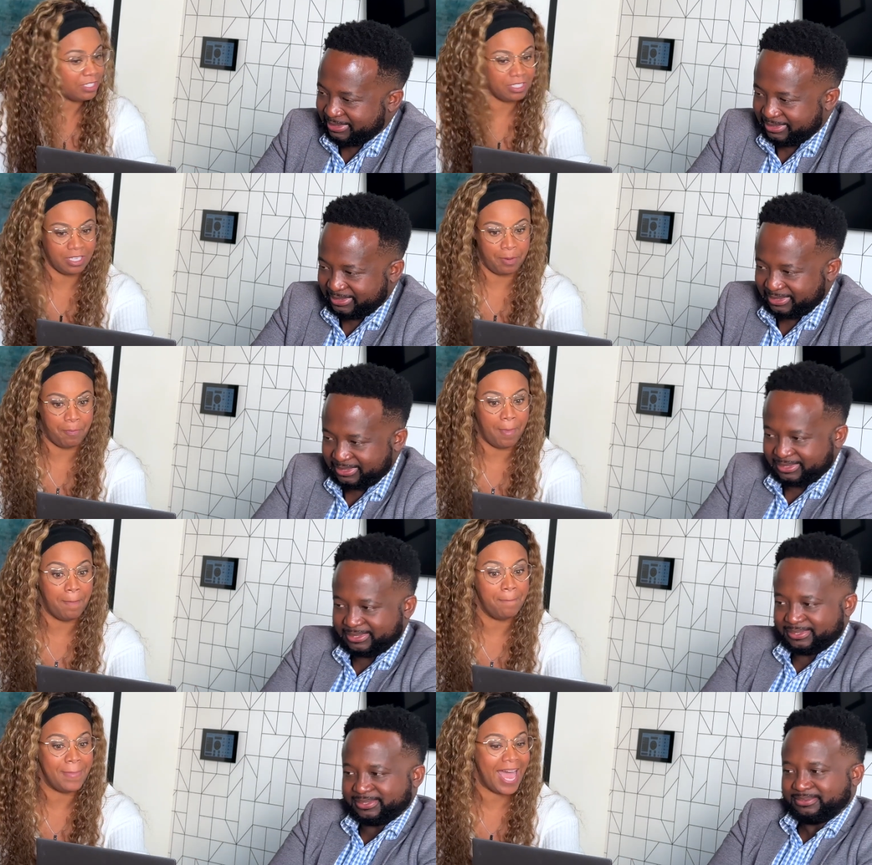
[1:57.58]
Speaker 1: is a, a,
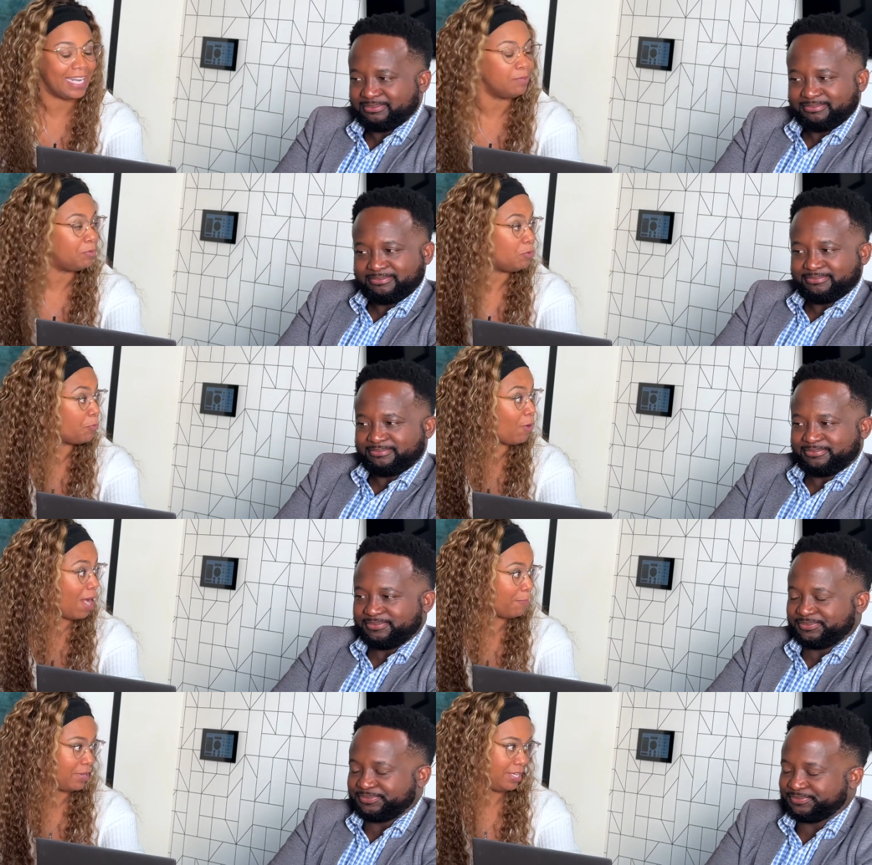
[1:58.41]
Malibu
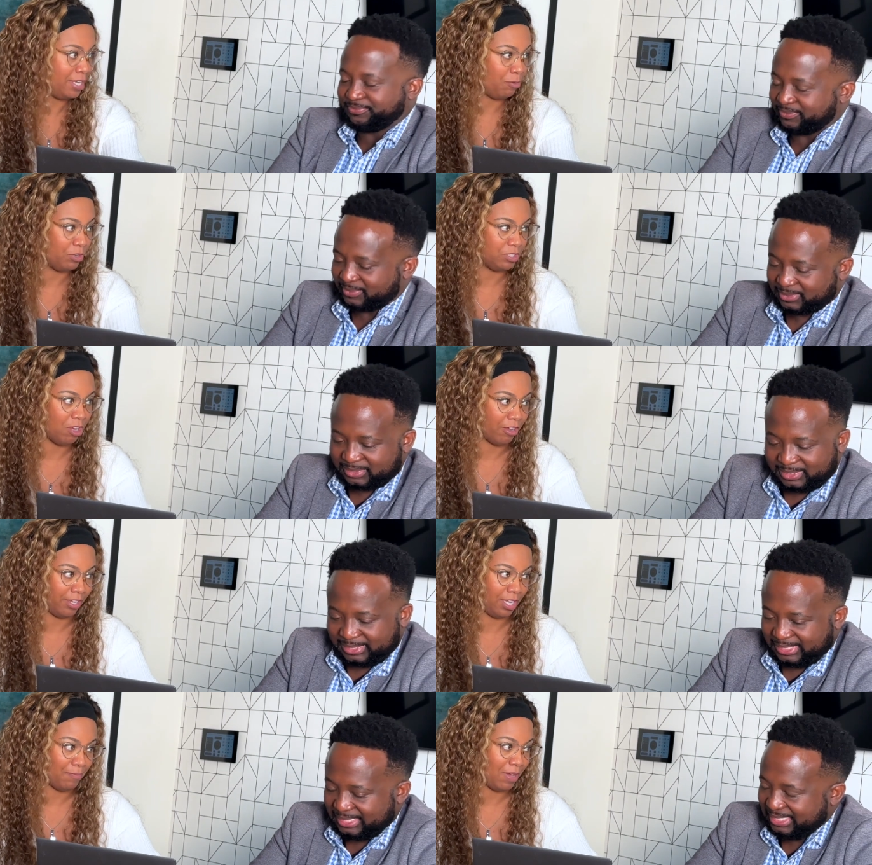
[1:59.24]
property here we're
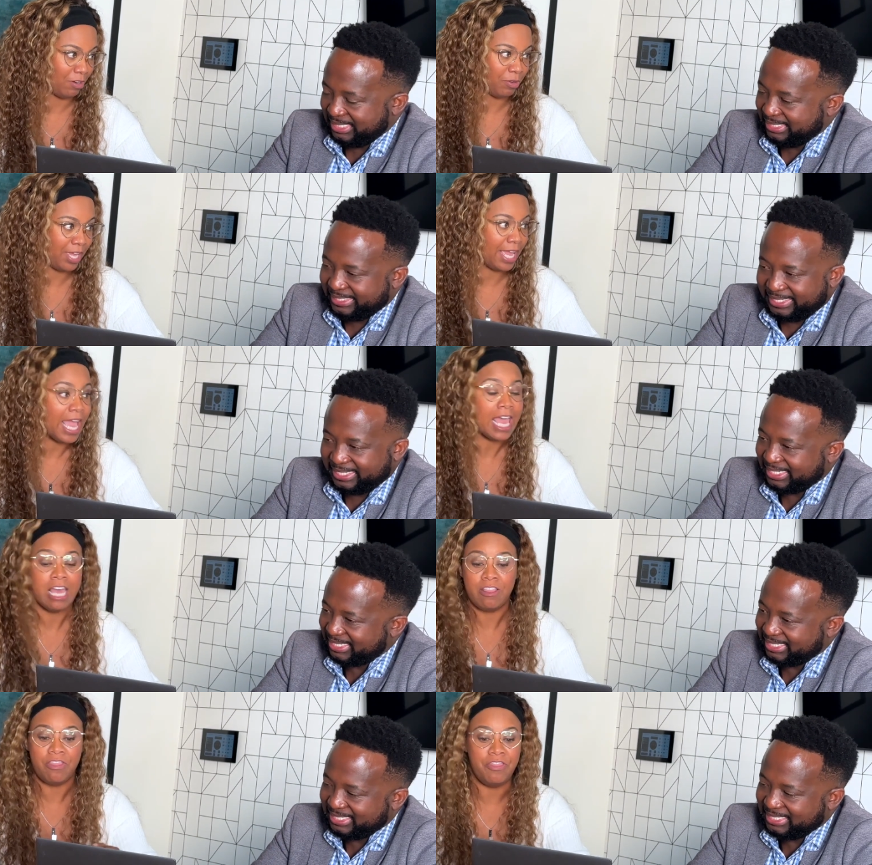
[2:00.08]
talking about, okay?
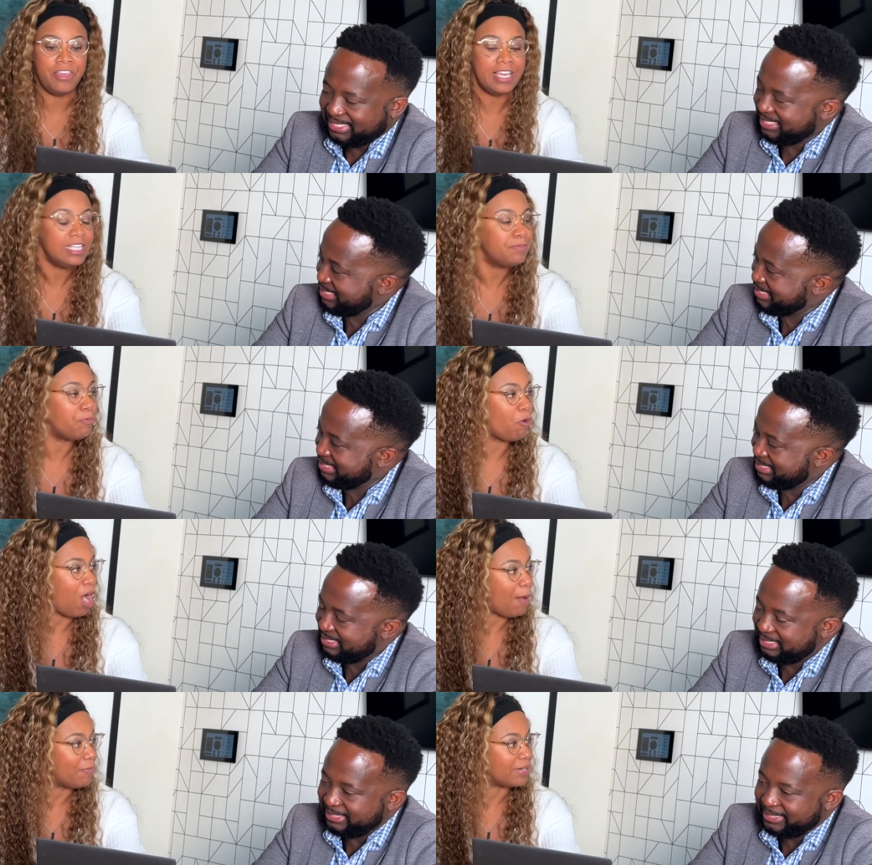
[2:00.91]
This
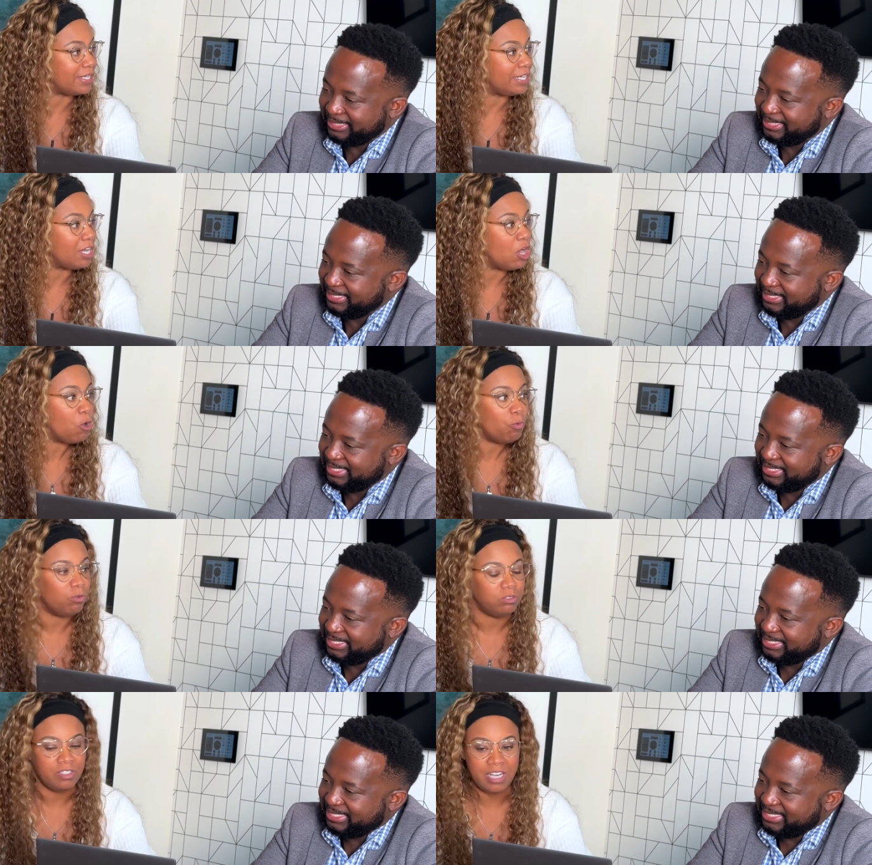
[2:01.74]
property
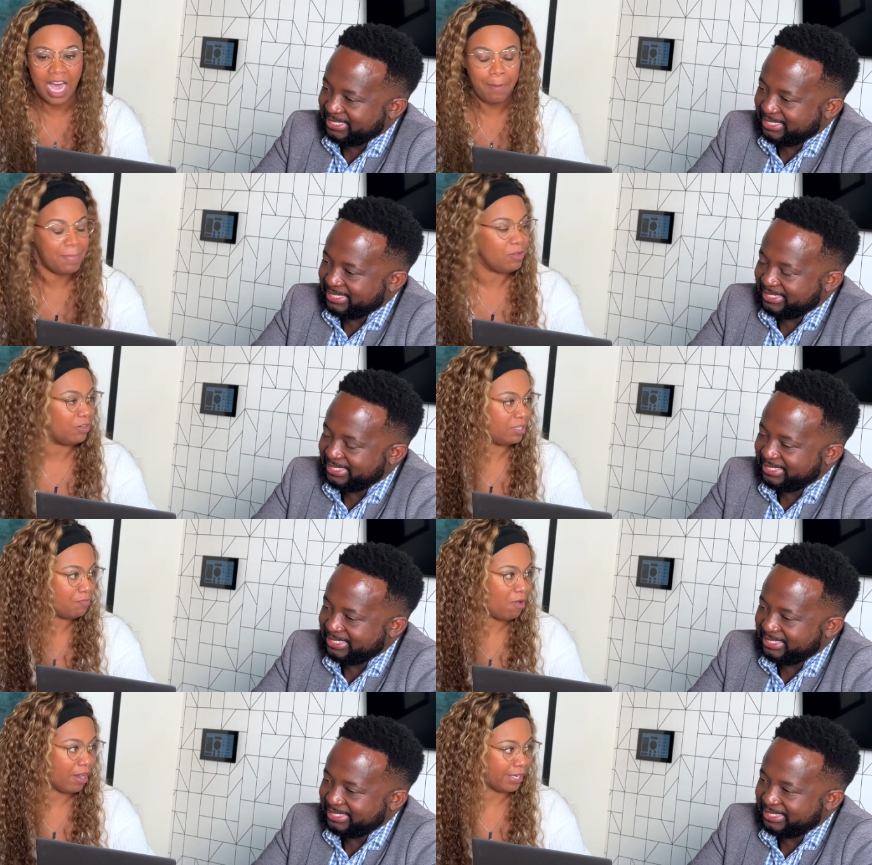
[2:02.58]
will not be on the
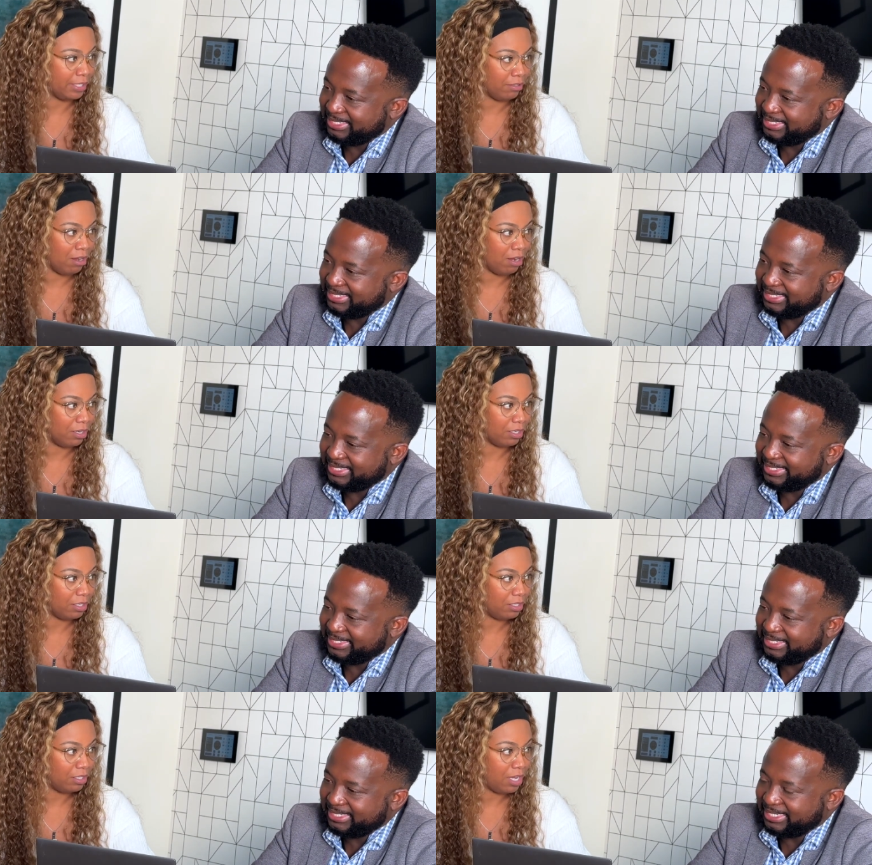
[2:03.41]
market long.
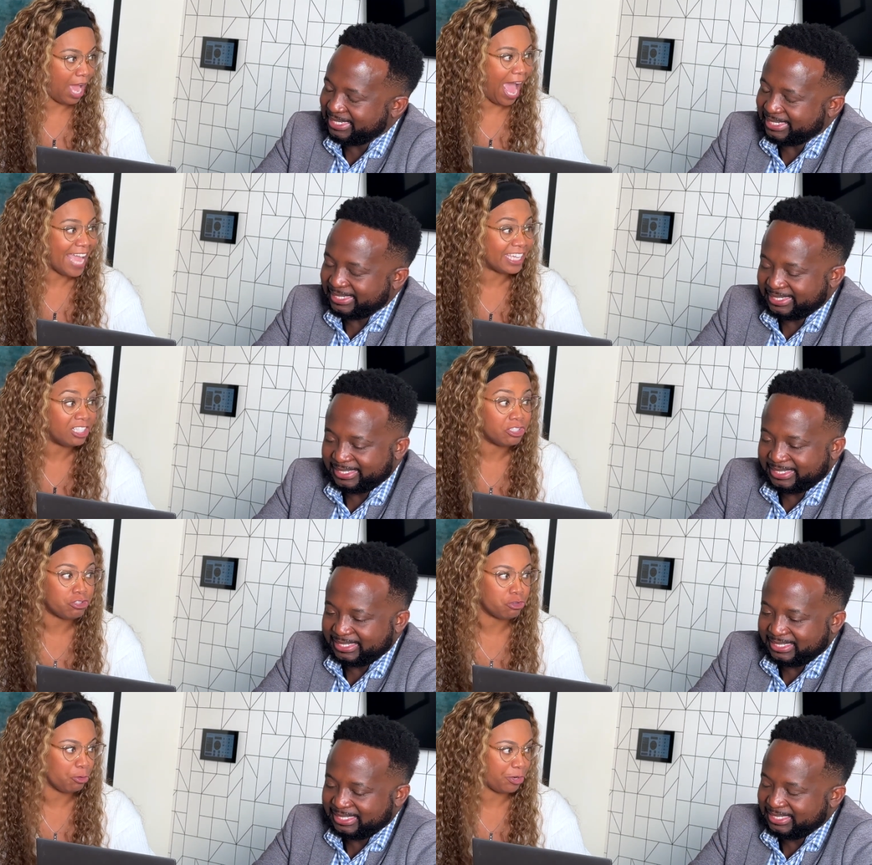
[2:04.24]
I can assure